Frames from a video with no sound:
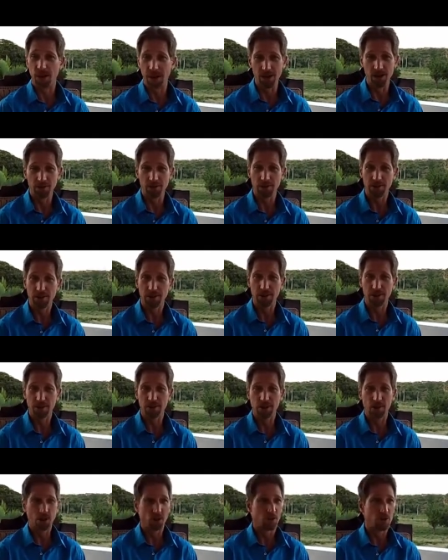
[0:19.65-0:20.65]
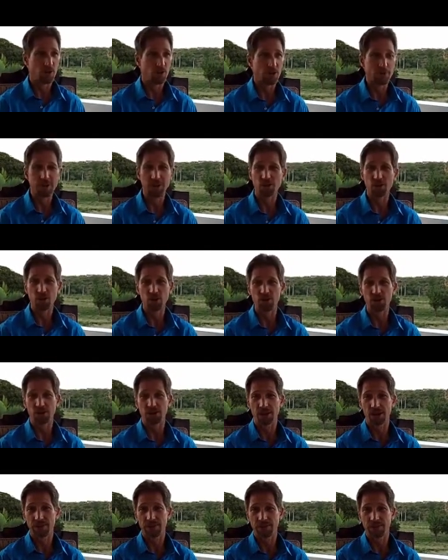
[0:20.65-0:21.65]
health, or in my social
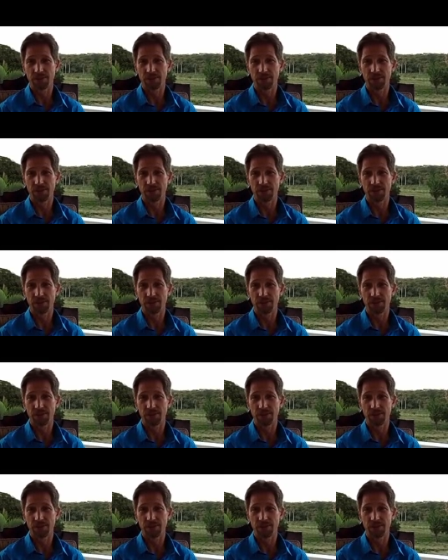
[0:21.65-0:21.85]
life.